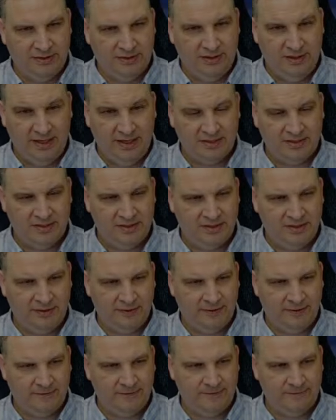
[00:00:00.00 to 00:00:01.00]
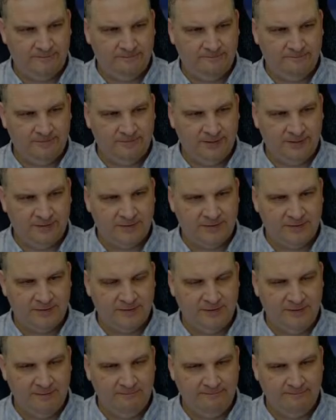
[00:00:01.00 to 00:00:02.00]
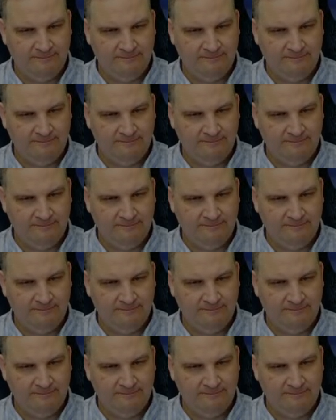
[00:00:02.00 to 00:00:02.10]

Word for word: necessary to get 60.